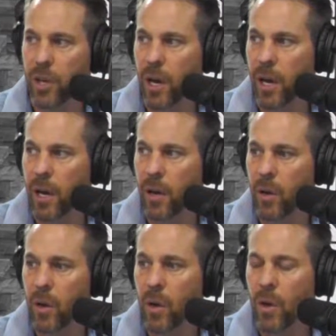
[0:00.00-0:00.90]

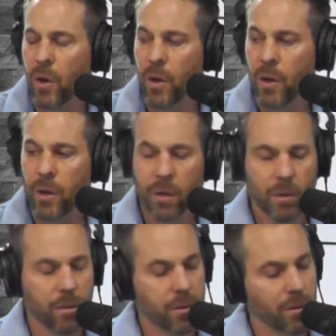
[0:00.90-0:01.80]

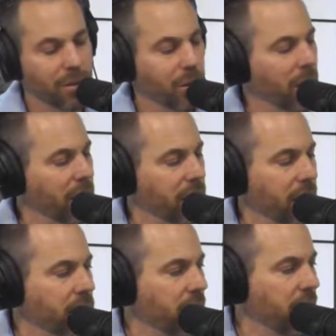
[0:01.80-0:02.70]
do I
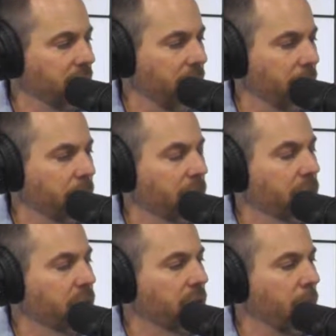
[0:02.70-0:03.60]
dare say the name? There
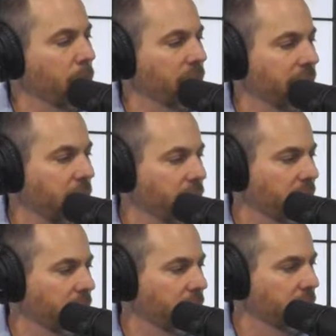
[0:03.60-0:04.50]
is a company out
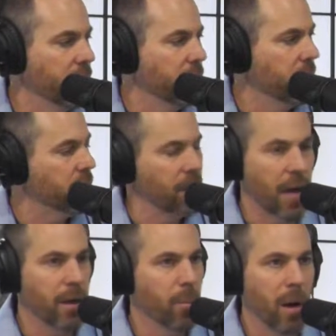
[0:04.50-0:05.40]
there. It's
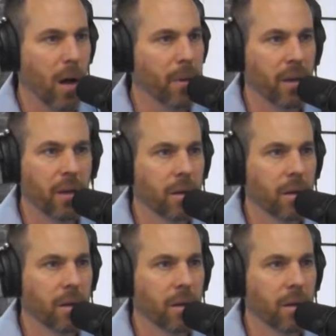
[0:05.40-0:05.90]
not your mommy.